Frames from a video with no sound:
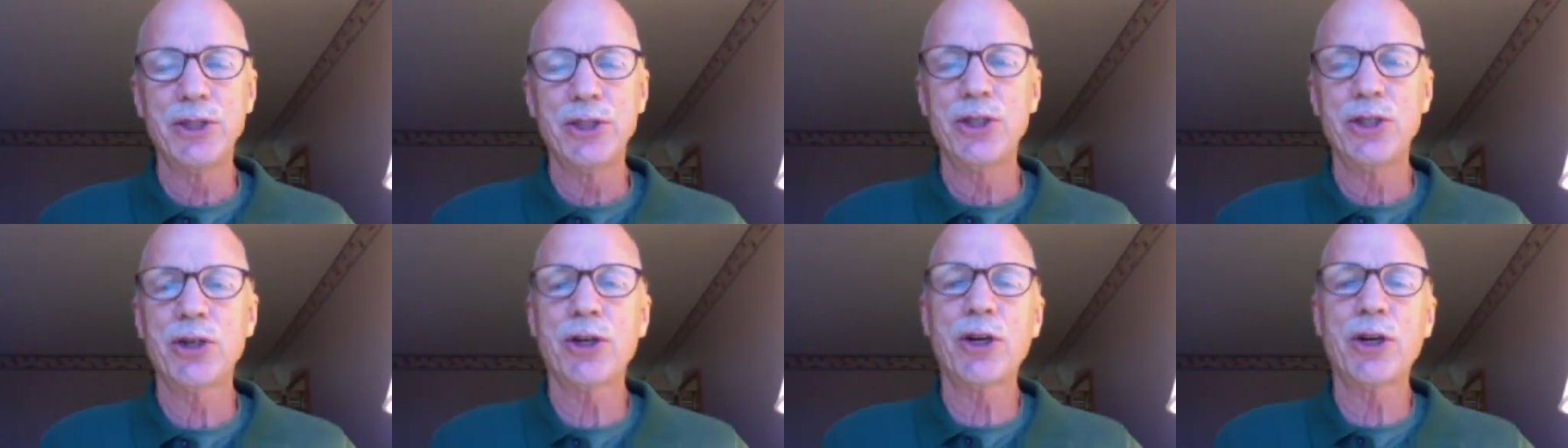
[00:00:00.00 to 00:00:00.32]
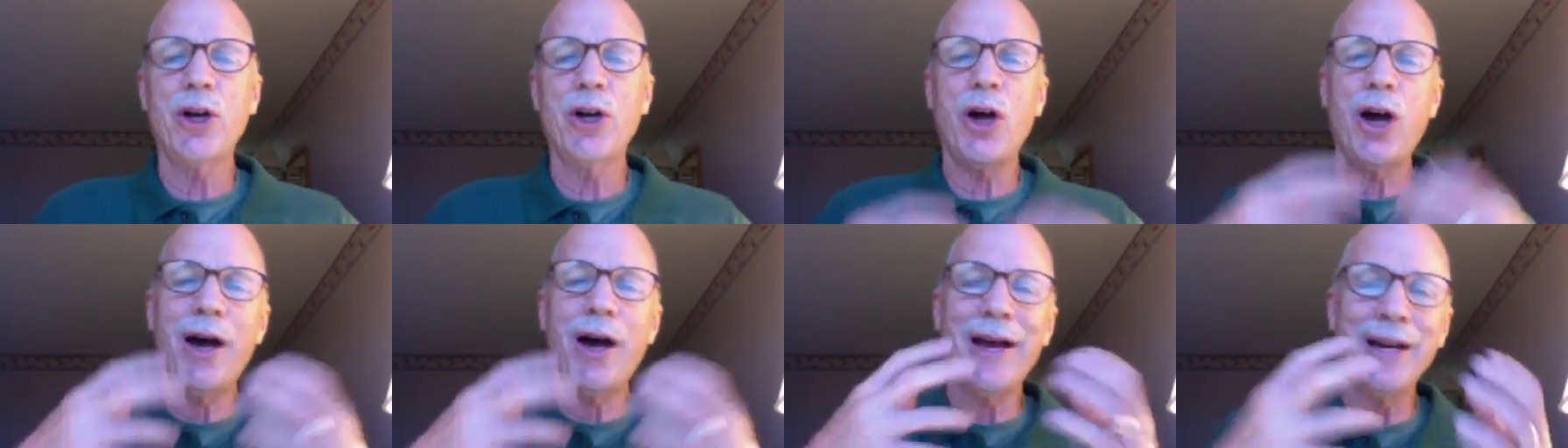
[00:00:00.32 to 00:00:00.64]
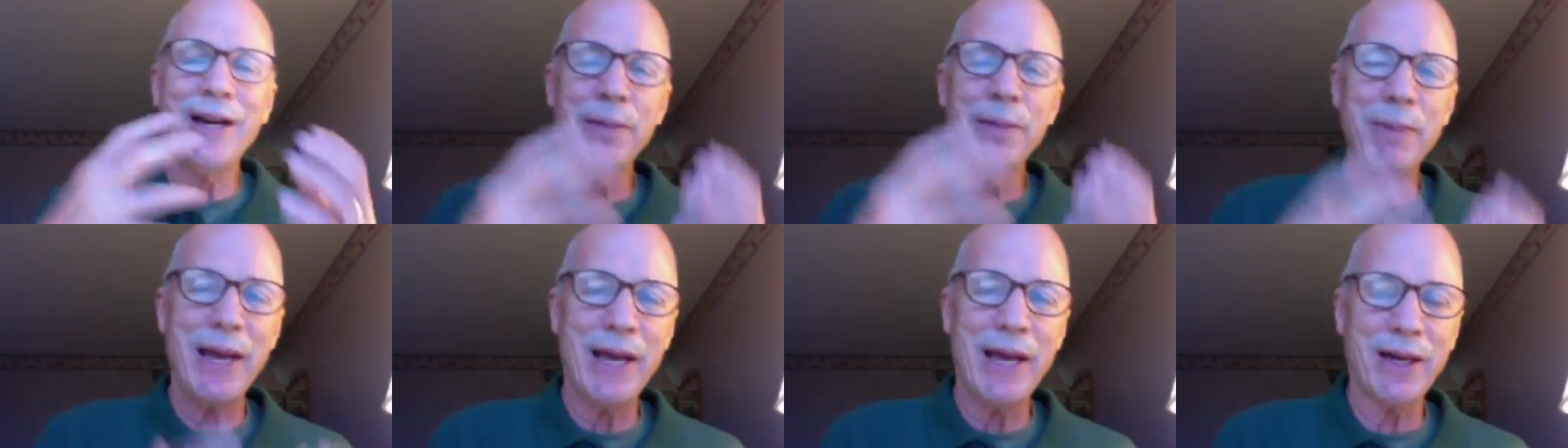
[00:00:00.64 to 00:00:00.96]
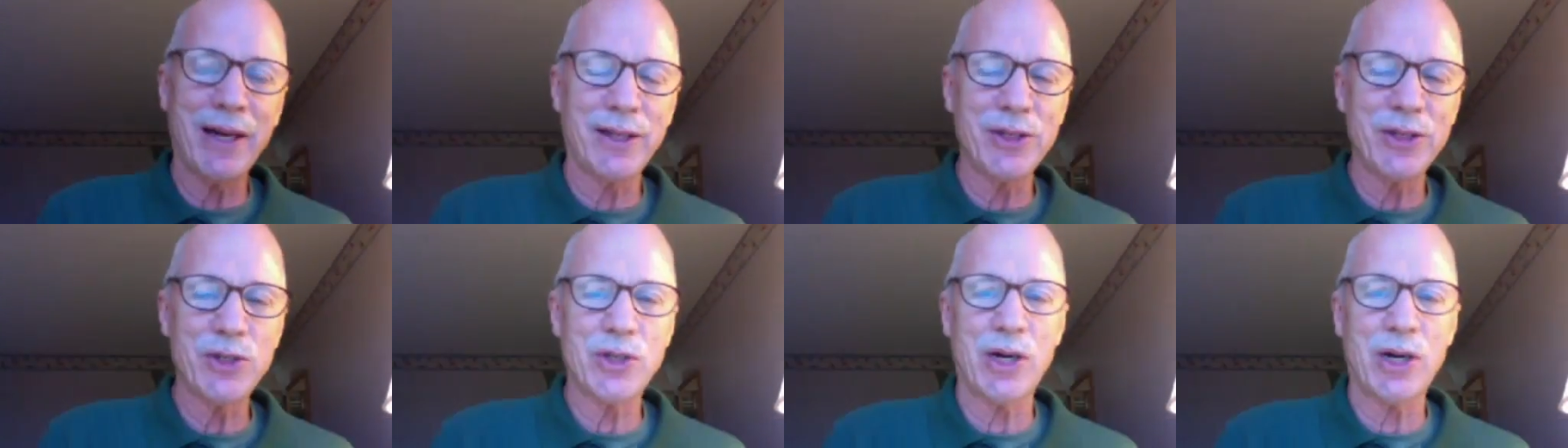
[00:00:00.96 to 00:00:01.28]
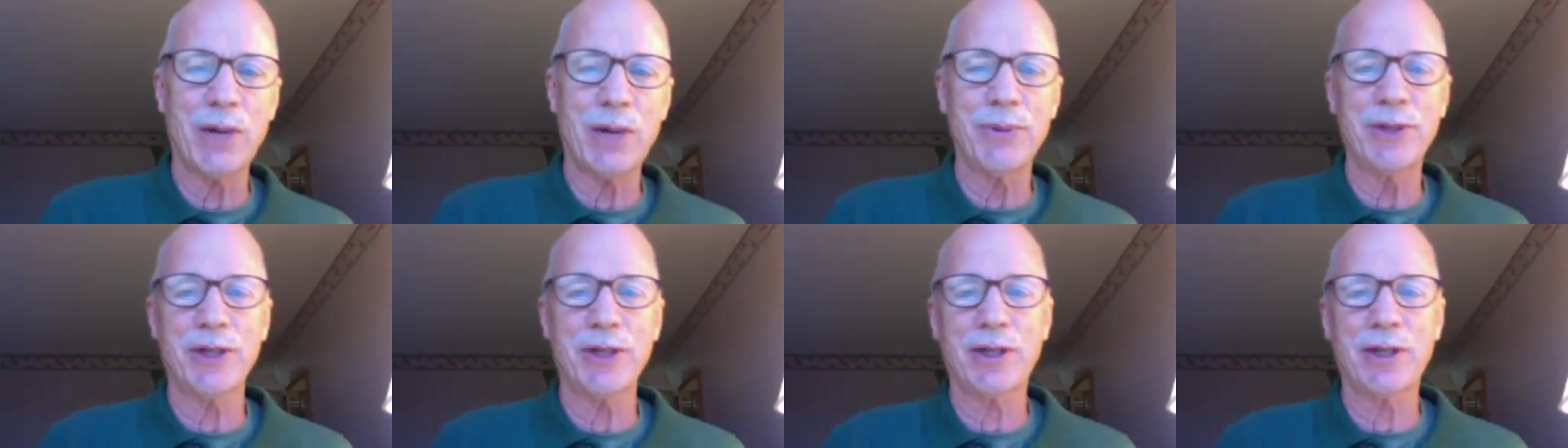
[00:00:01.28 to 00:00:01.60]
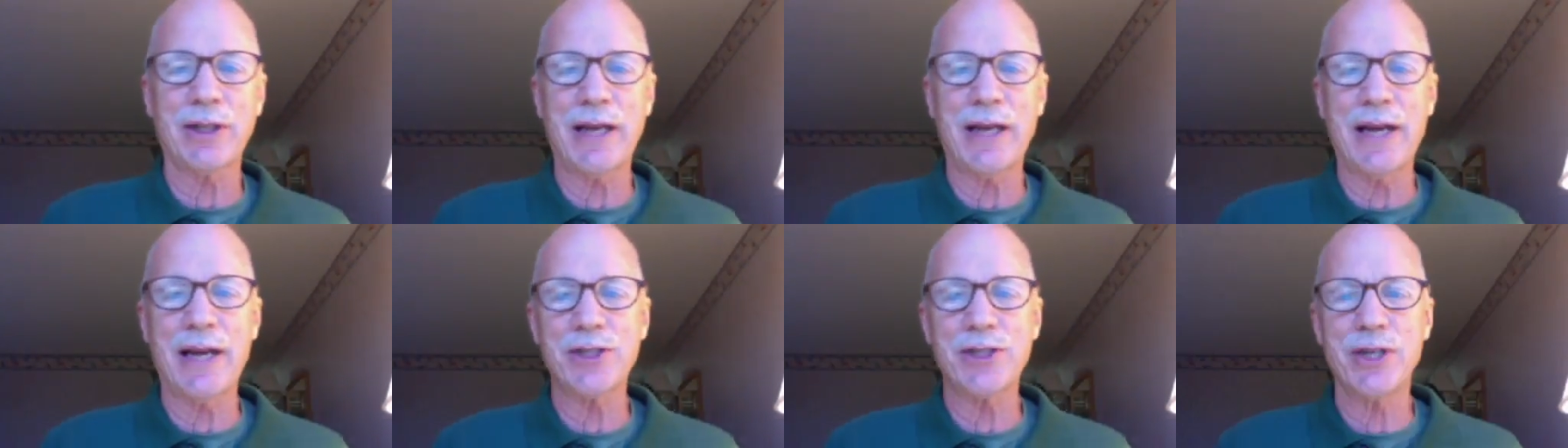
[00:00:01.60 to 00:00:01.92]
You're going to automatically start with a
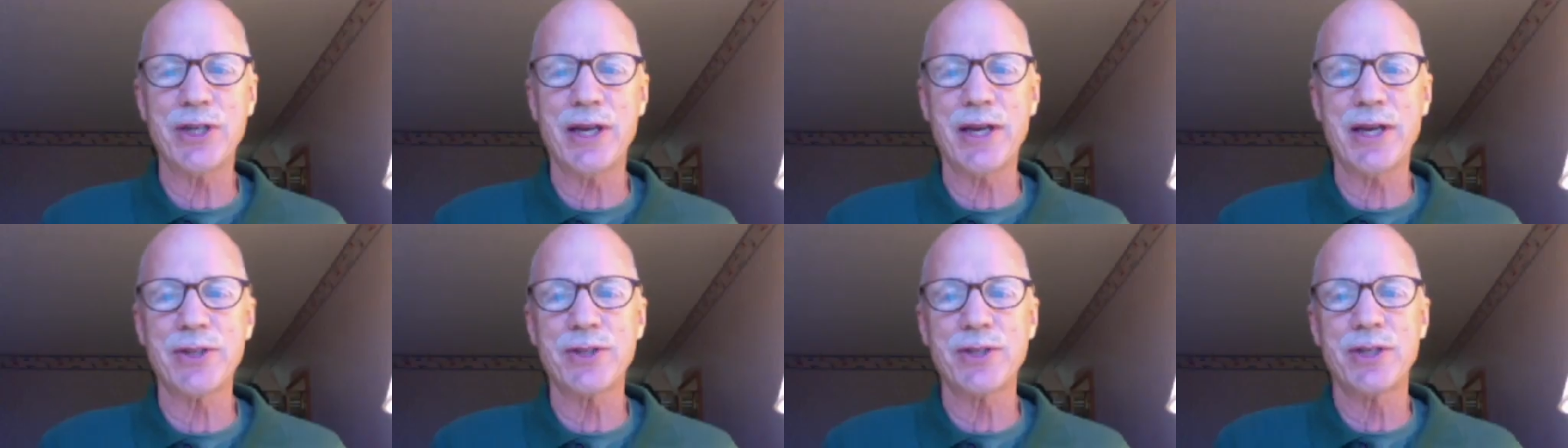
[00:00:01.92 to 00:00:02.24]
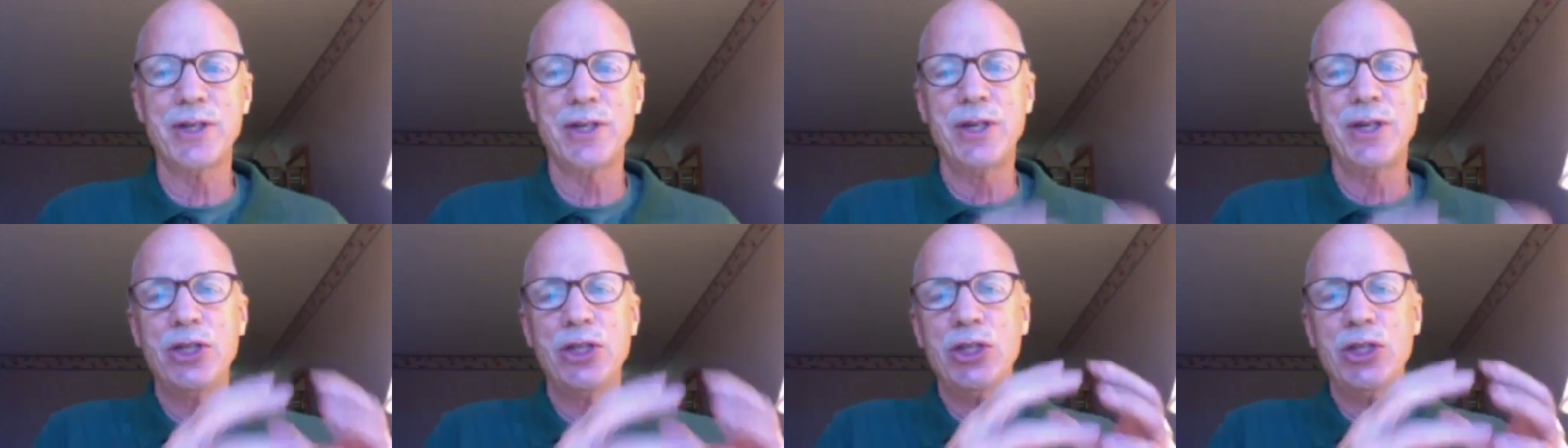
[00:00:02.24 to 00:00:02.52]
class yes.